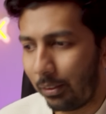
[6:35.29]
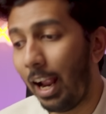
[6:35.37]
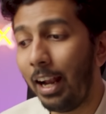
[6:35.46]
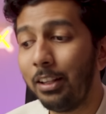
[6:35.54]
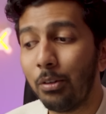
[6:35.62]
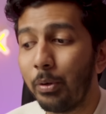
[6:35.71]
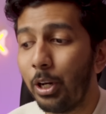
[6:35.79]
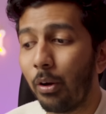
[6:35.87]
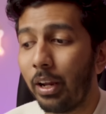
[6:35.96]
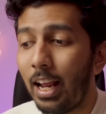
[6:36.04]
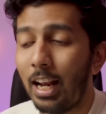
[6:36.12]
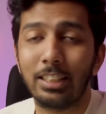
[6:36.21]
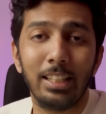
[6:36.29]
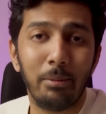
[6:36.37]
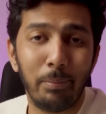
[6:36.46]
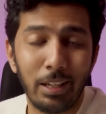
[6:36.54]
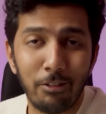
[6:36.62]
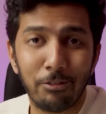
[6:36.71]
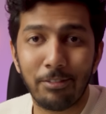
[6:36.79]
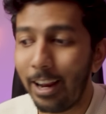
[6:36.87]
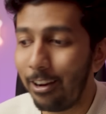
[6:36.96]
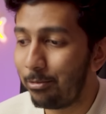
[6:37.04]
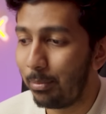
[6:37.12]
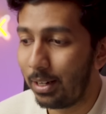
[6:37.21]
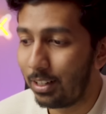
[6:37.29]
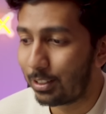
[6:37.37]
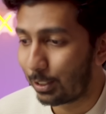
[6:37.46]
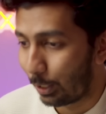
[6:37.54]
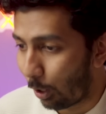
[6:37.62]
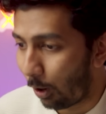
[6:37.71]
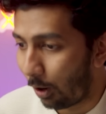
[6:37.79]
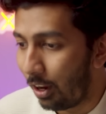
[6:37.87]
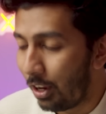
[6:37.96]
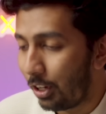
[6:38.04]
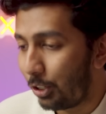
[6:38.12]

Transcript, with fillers: And the video can actually be five minutes long.